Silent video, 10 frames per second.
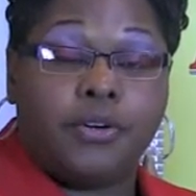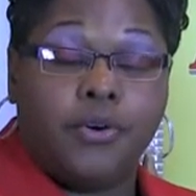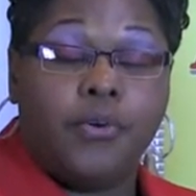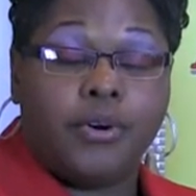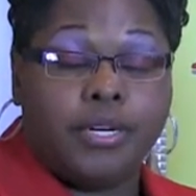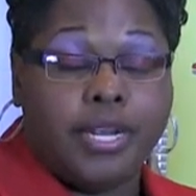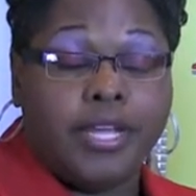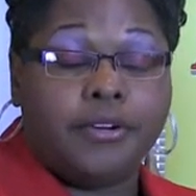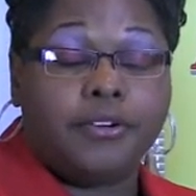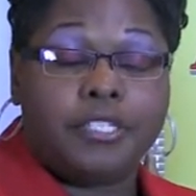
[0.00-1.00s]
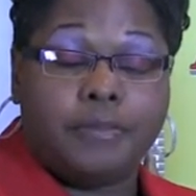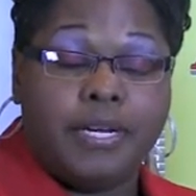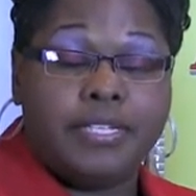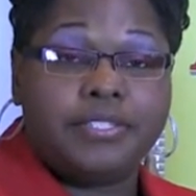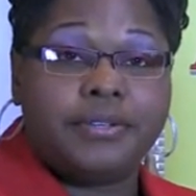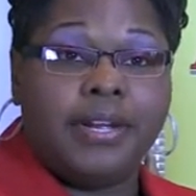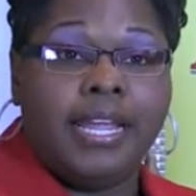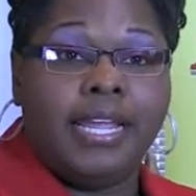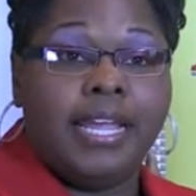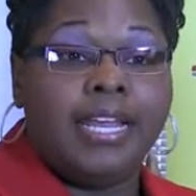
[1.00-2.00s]
coordinator or sponsor
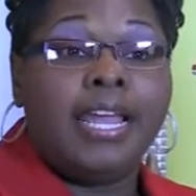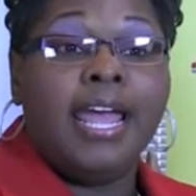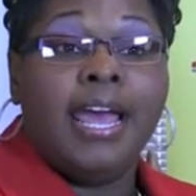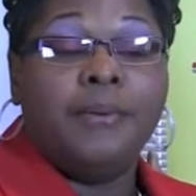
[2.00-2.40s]
and